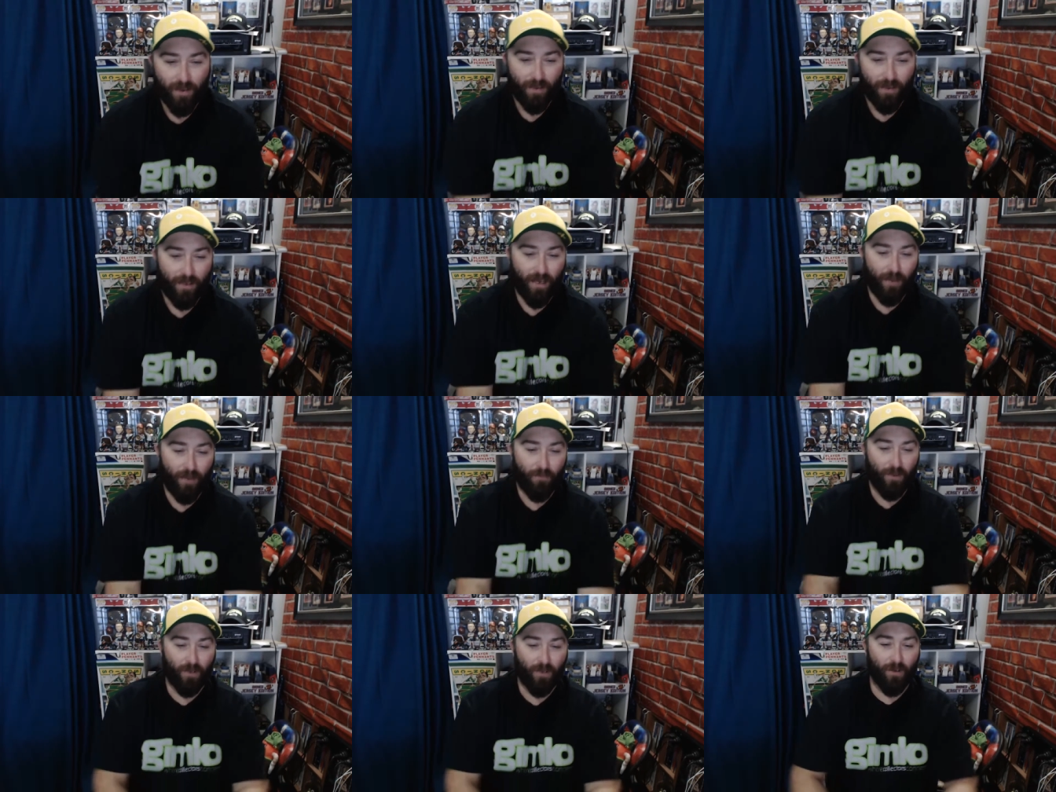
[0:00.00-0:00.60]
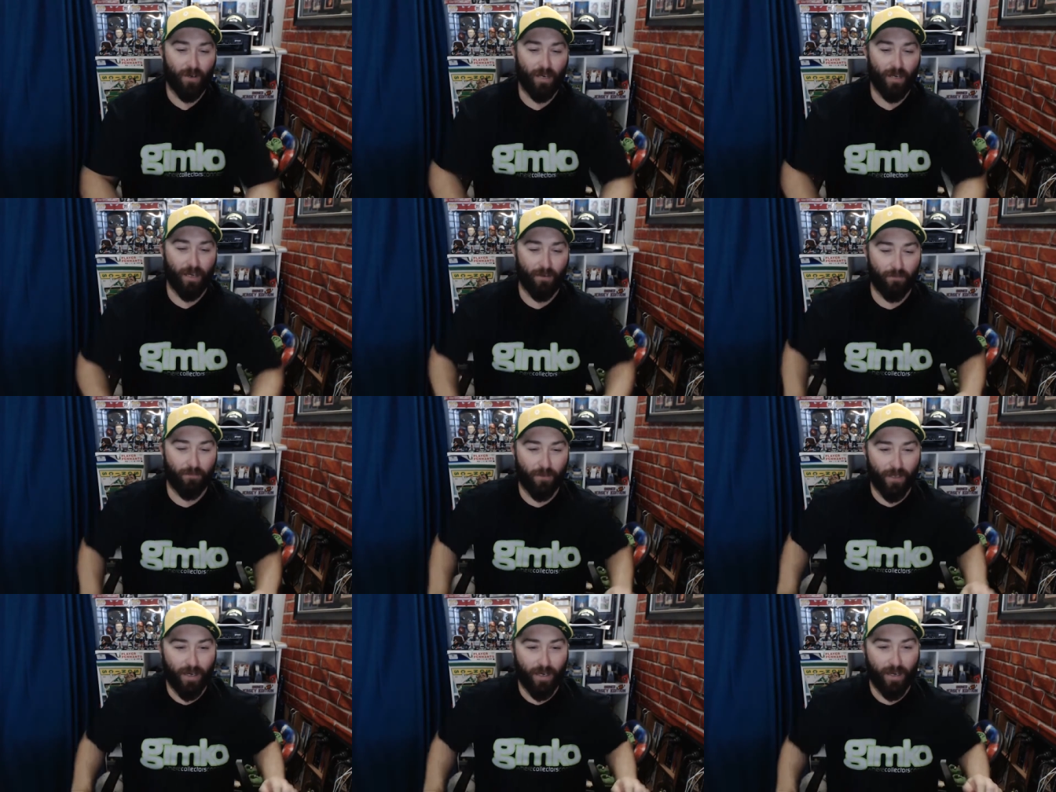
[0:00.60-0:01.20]
keep an eye
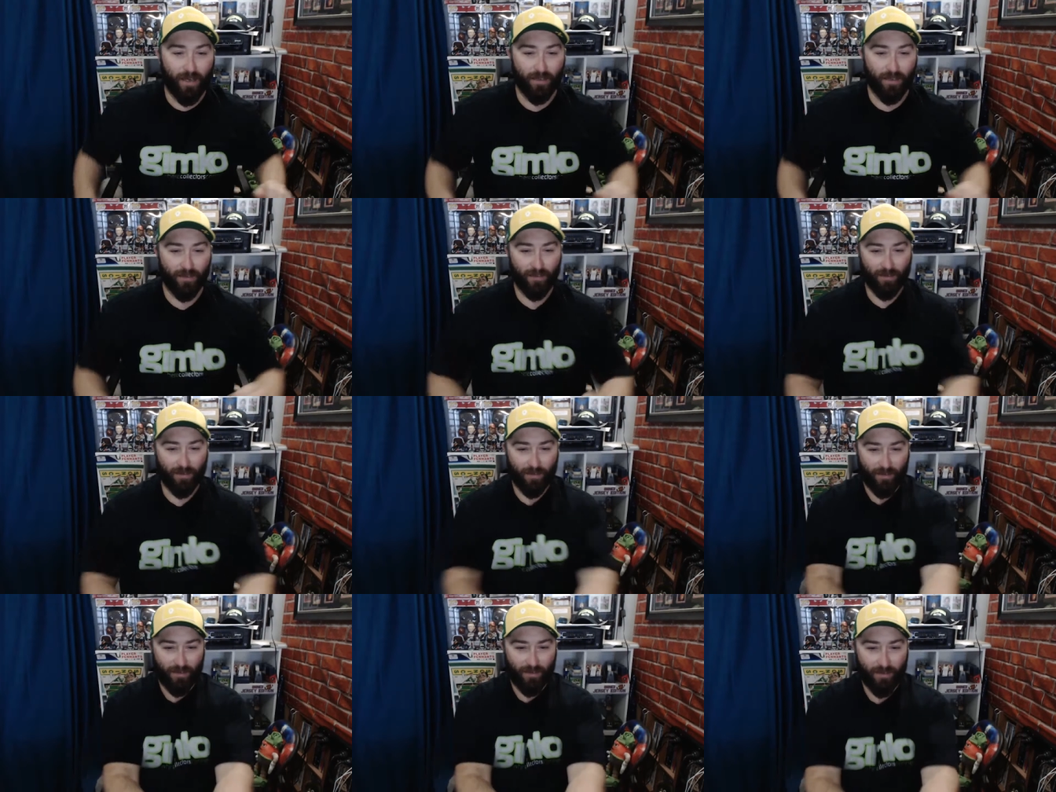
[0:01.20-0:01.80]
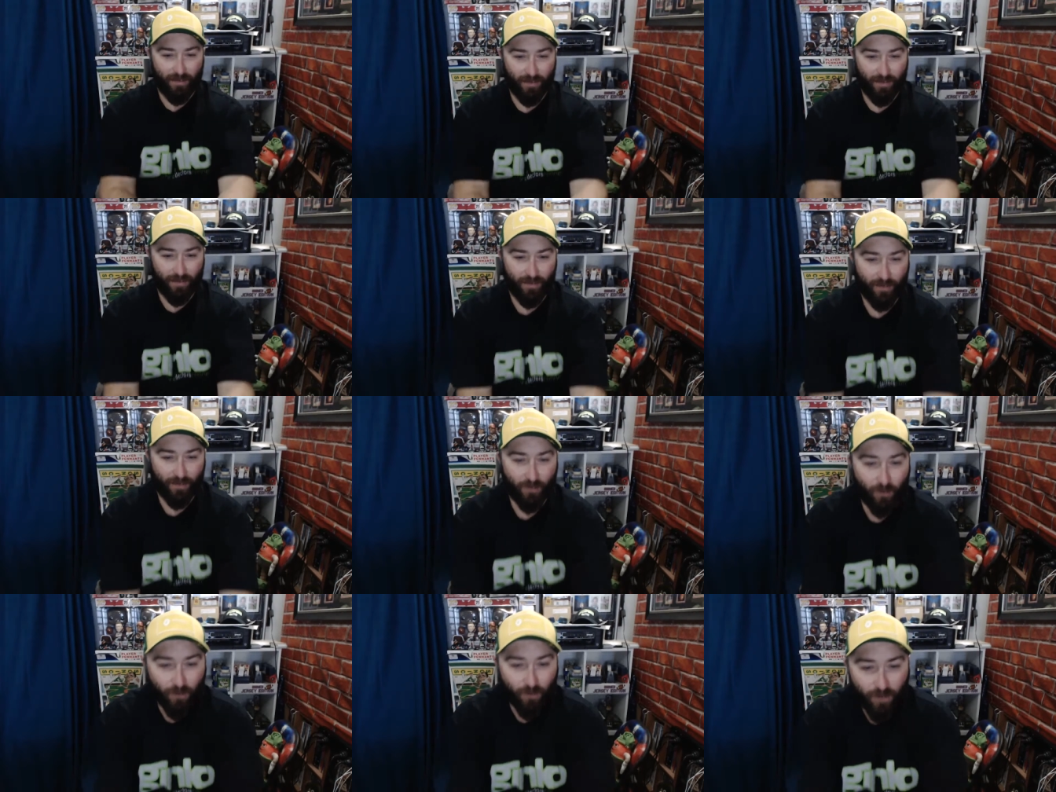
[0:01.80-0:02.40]
out for that.
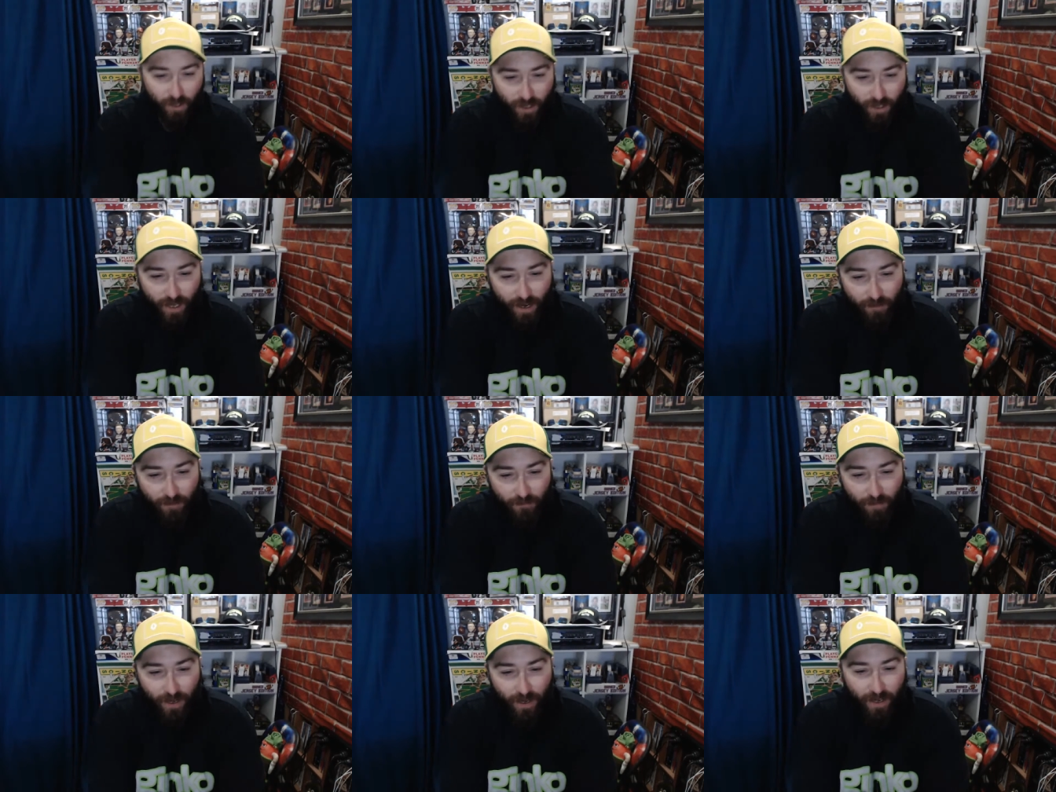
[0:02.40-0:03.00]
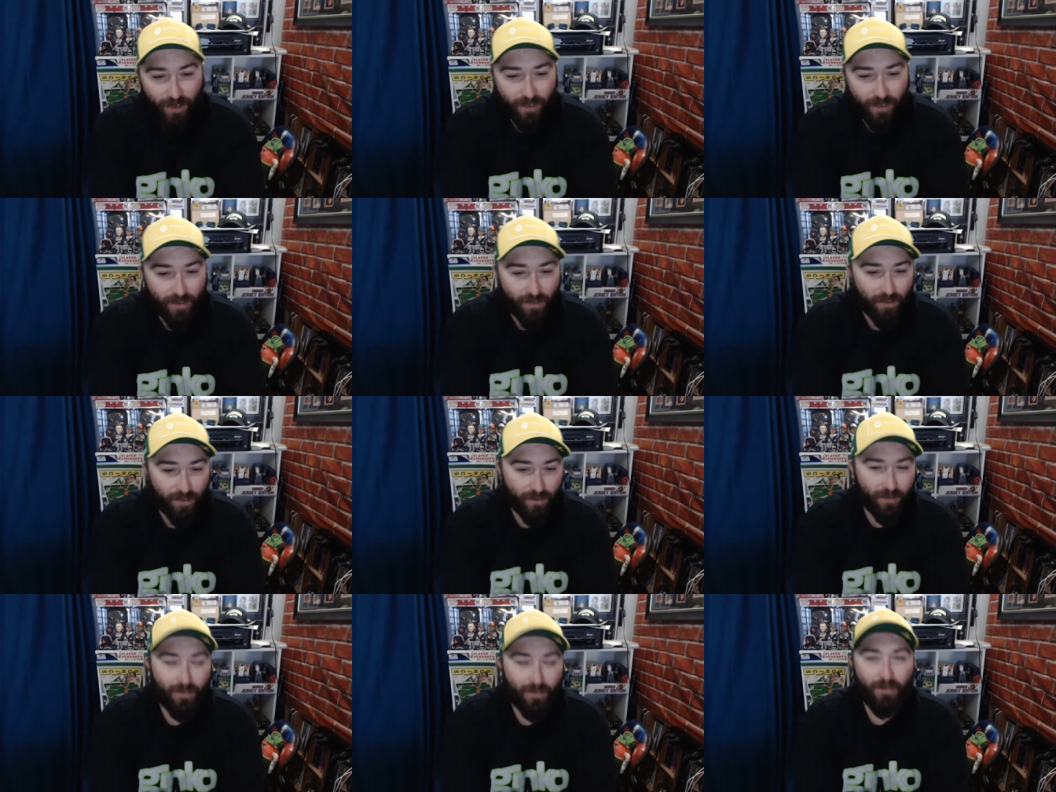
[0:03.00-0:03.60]
Good stuff,
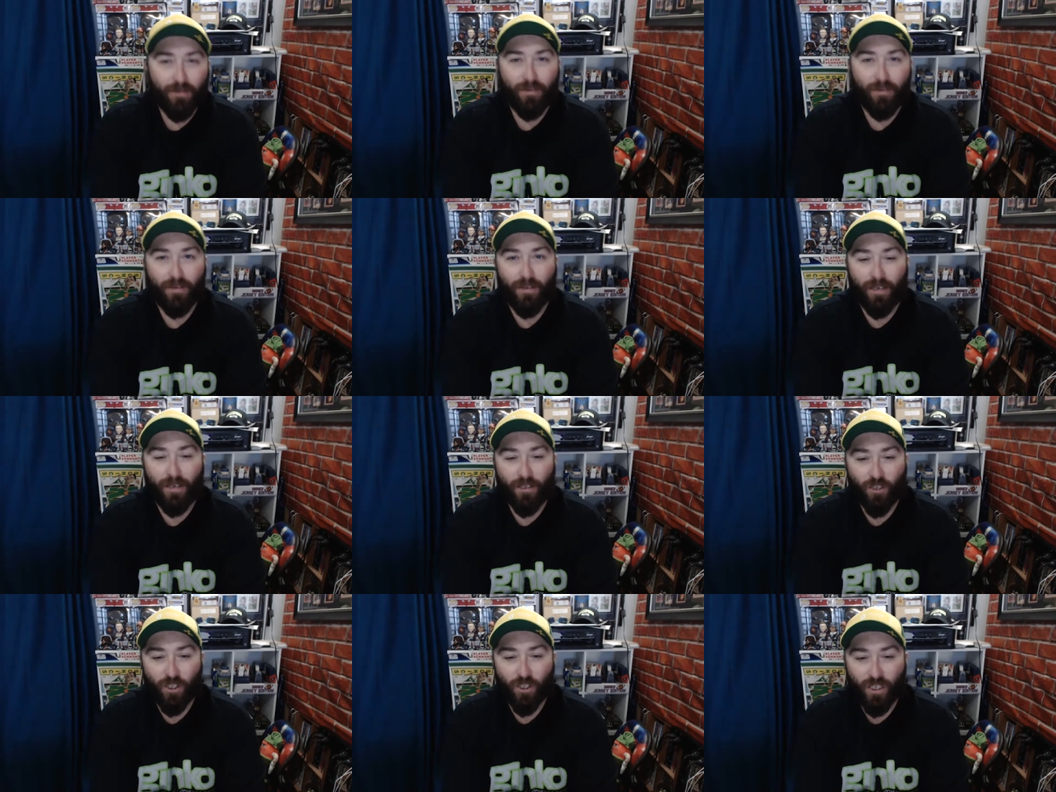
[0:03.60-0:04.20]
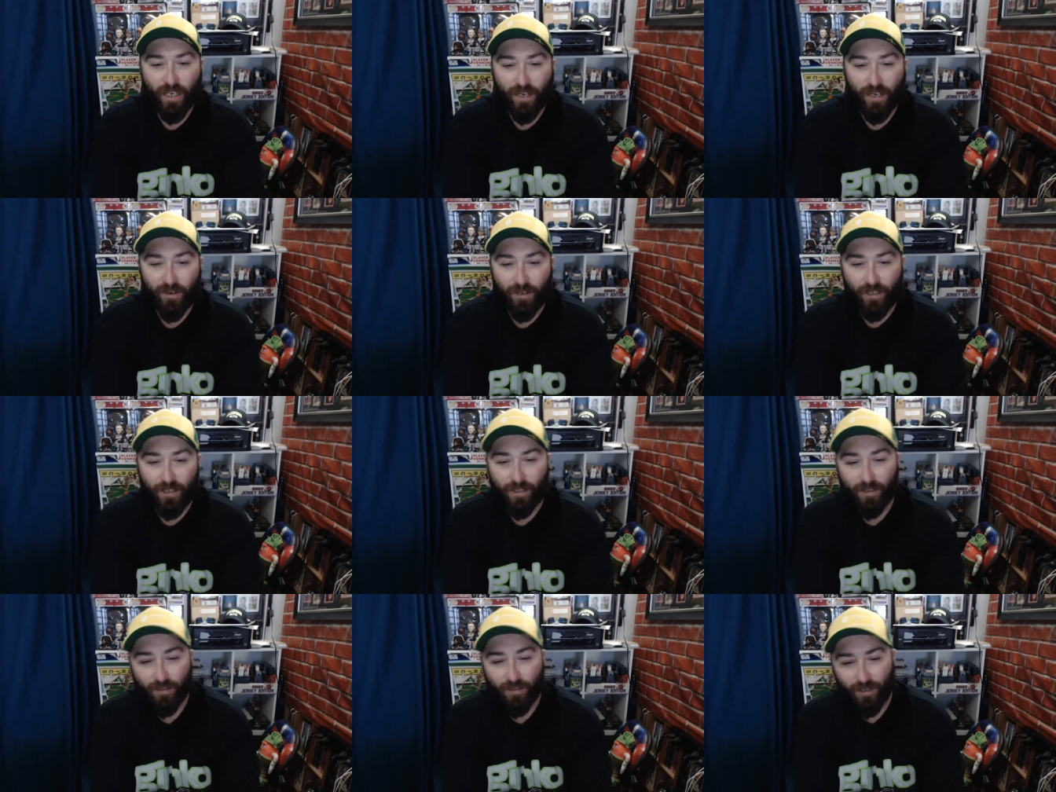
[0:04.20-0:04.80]
folks
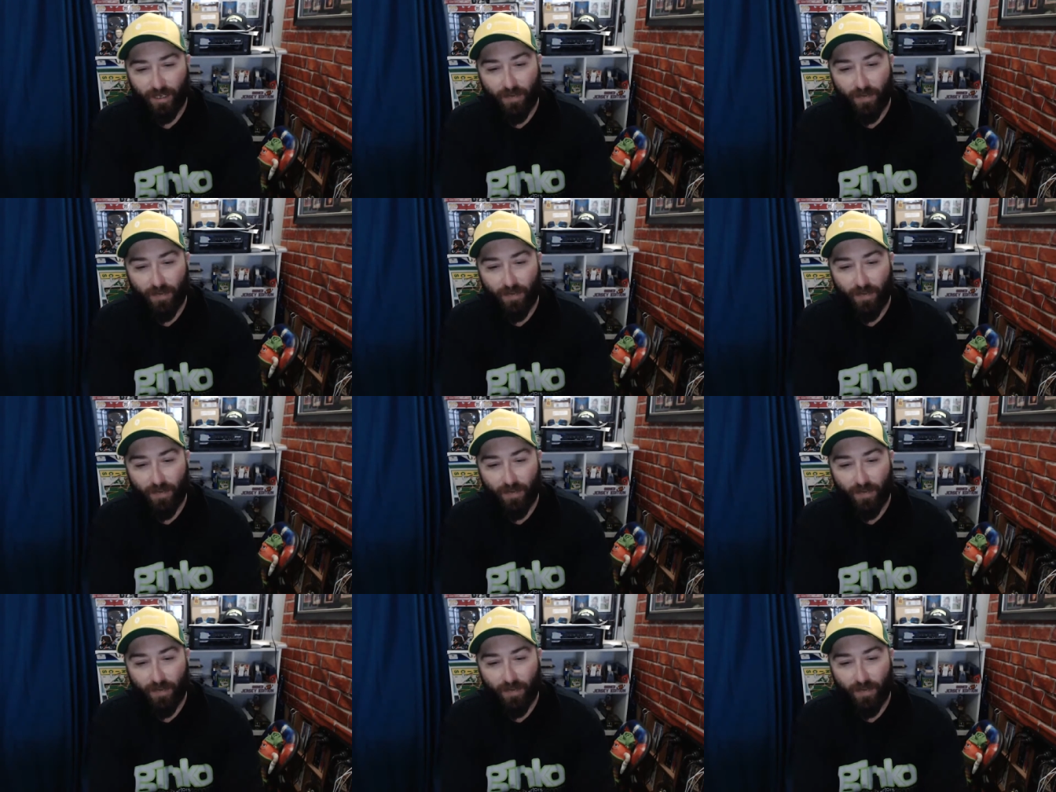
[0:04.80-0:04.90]
legendary,